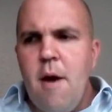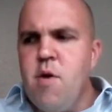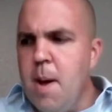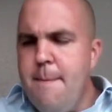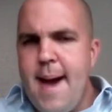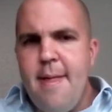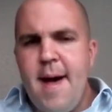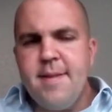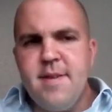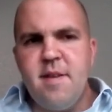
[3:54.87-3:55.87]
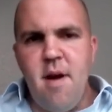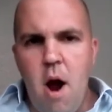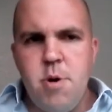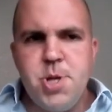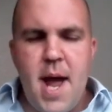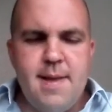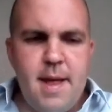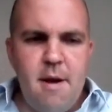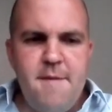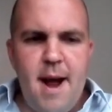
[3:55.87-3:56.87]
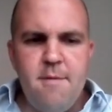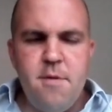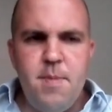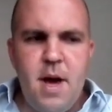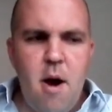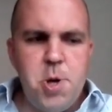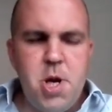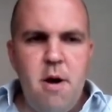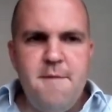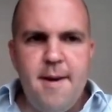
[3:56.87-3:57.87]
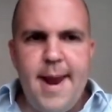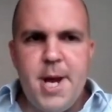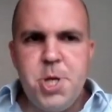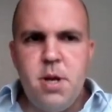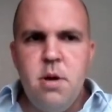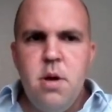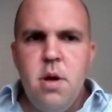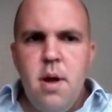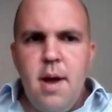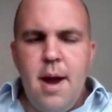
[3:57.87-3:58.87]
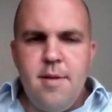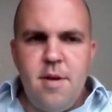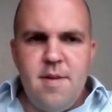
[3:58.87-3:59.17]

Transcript: If we compare that to this Irish data that I found from the Irish Heart Foundation, in